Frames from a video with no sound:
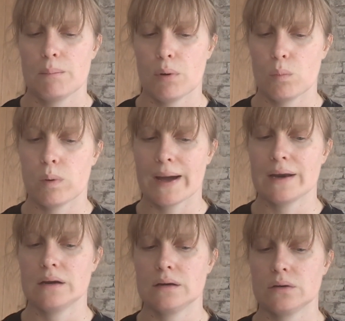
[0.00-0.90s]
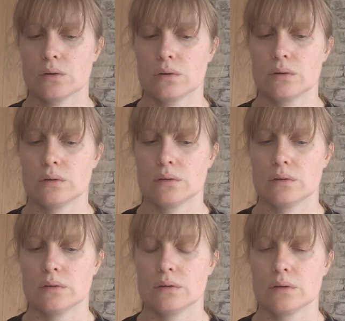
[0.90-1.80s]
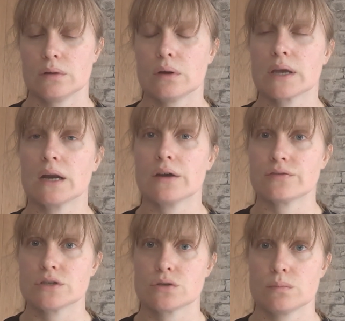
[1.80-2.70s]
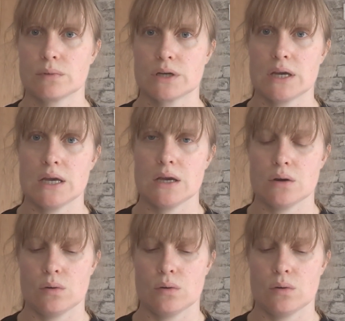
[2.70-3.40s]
But when you're looking after somebody,